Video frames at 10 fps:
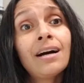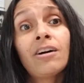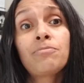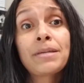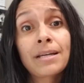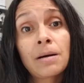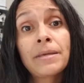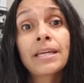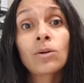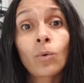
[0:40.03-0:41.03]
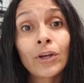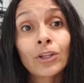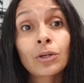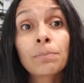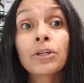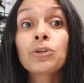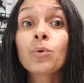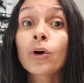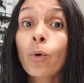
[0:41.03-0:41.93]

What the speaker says: of becoming an oiler but you are